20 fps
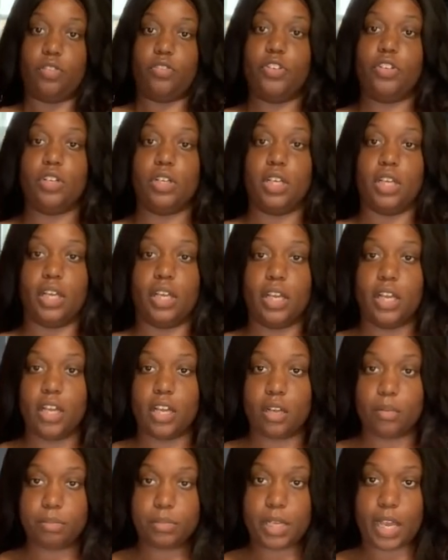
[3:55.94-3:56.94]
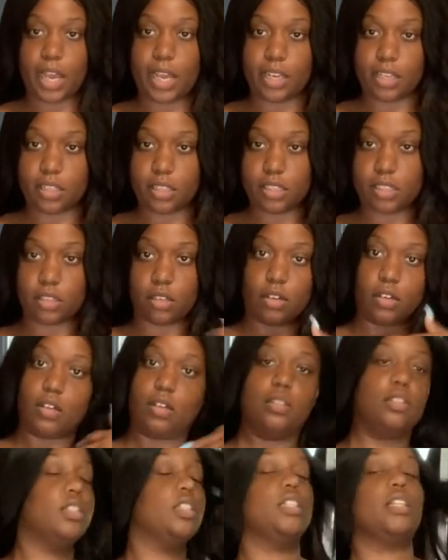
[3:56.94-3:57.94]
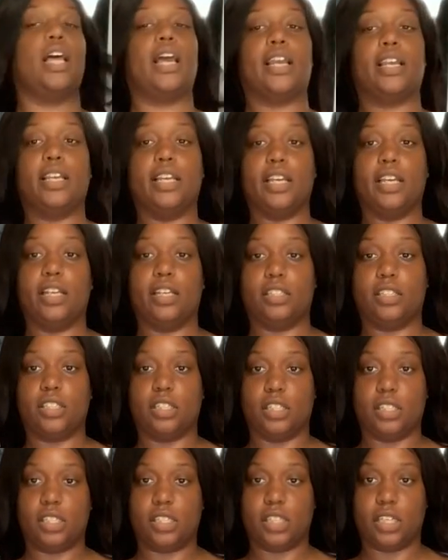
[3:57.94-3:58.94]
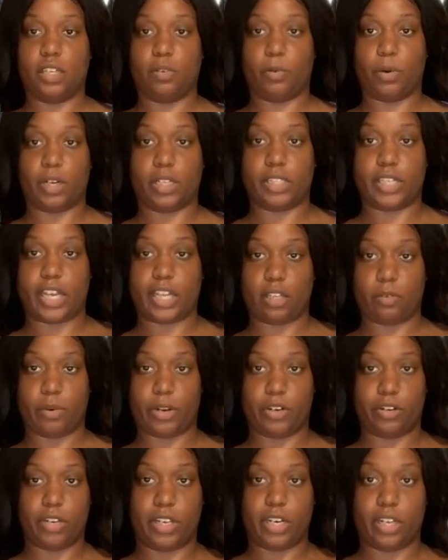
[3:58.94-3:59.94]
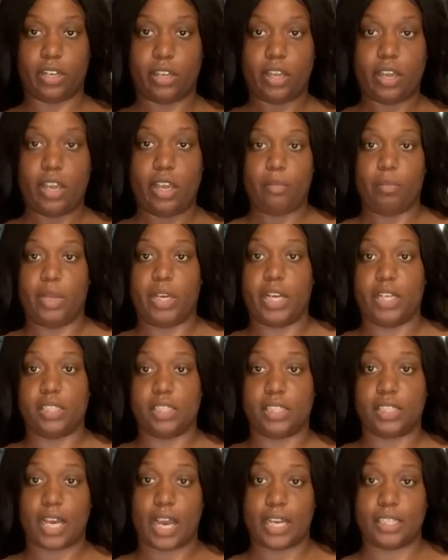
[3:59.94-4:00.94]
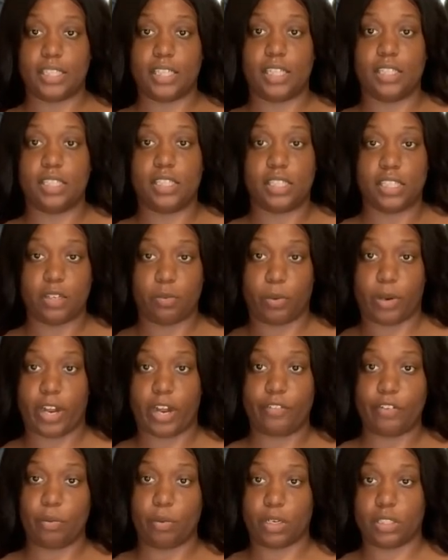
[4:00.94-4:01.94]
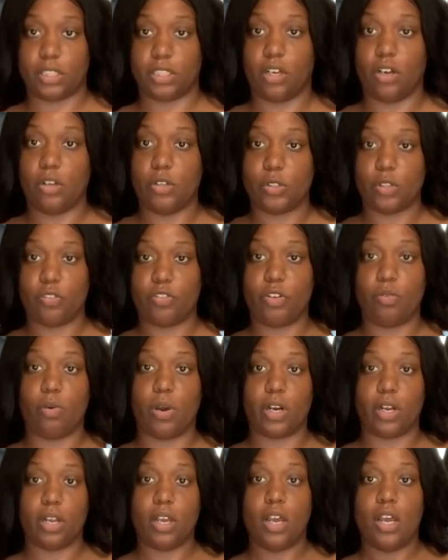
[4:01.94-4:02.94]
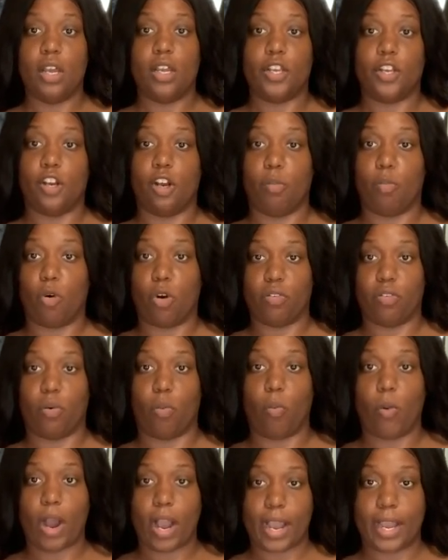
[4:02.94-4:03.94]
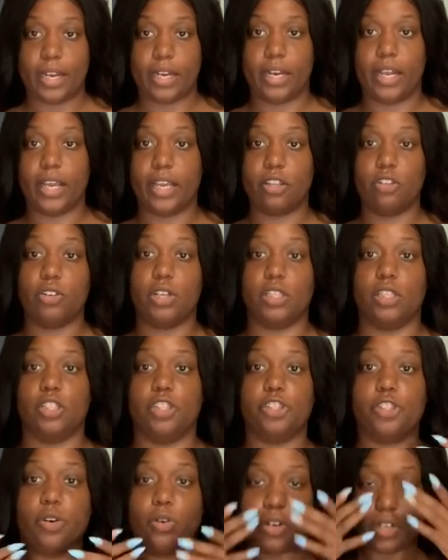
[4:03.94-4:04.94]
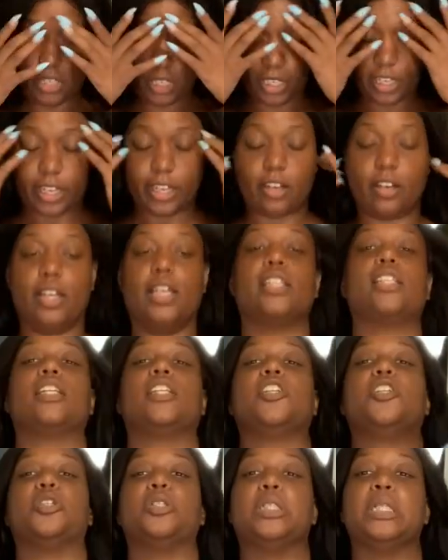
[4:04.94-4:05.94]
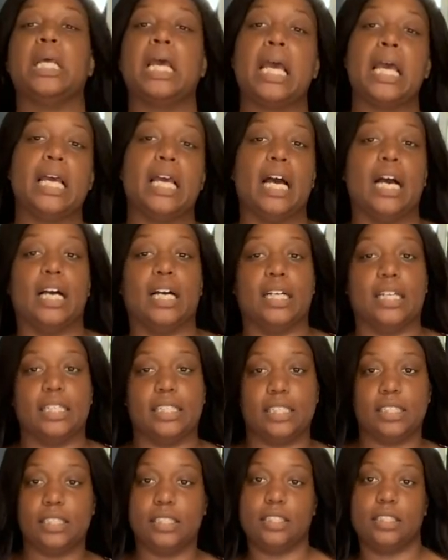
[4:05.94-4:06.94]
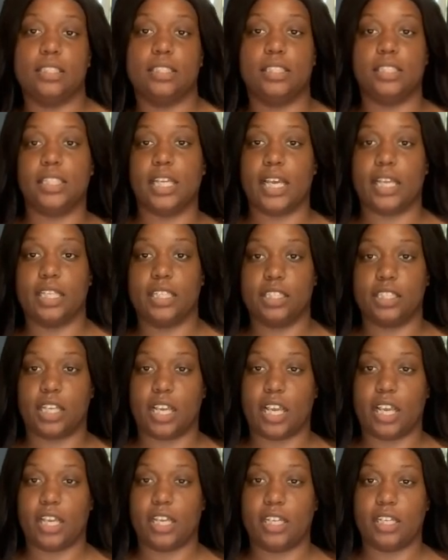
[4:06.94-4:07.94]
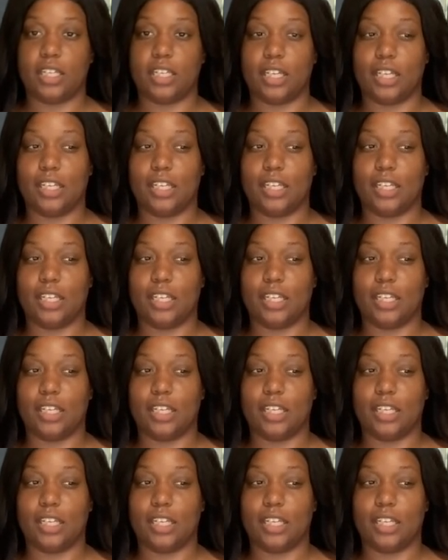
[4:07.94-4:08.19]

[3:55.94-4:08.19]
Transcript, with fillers: if you can get help tying this on to like get it to sit where exactly where you need it, because it ties, it can sit wherever you want it to go. So if you want it, you know, more of a wide neck, you get the shoulder decal, get the little negligee